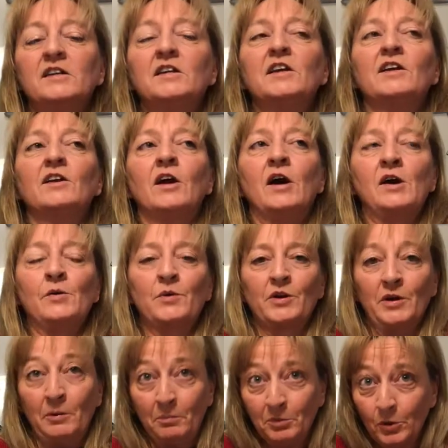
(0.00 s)
get our
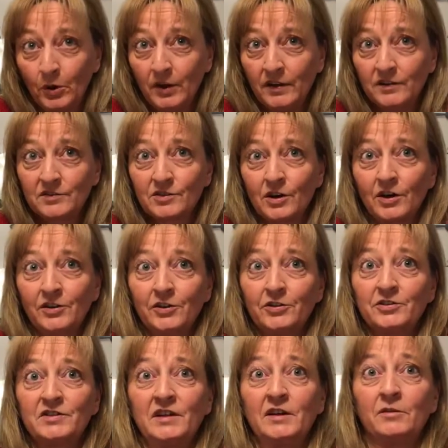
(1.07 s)
employees to
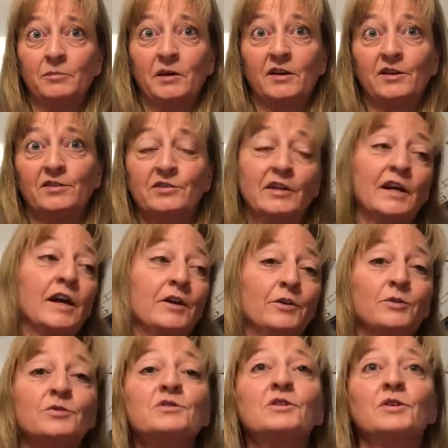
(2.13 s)
understand, because they got
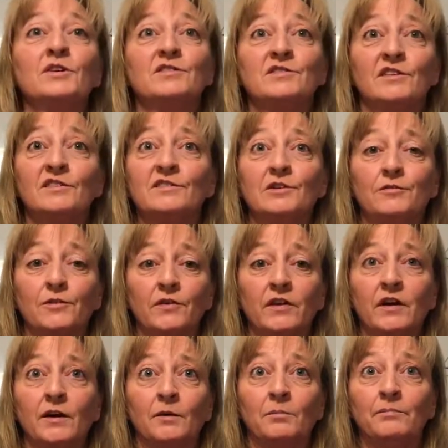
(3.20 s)
used to it's easy for
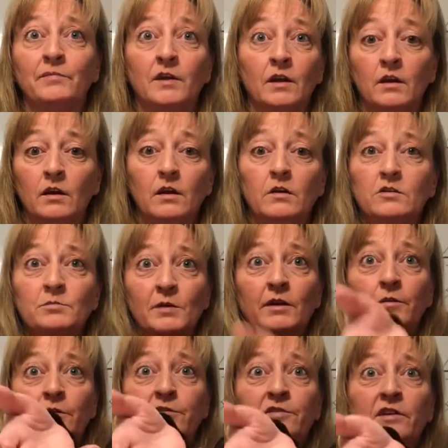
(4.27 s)
them. Here's my
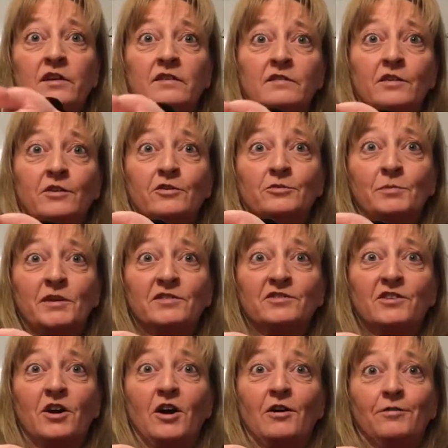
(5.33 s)
receipts, here's my
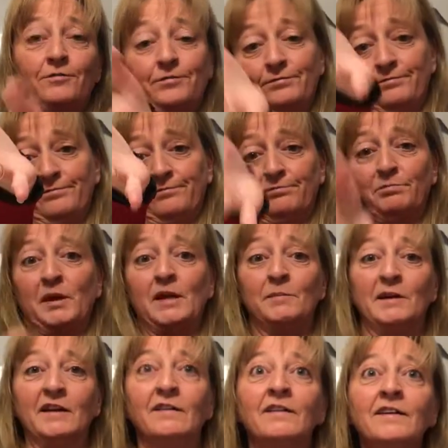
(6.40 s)
stuff, pay
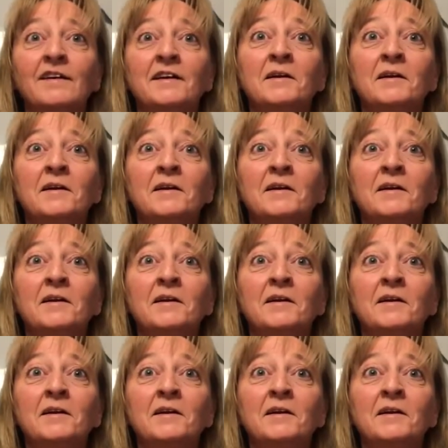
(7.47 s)
me.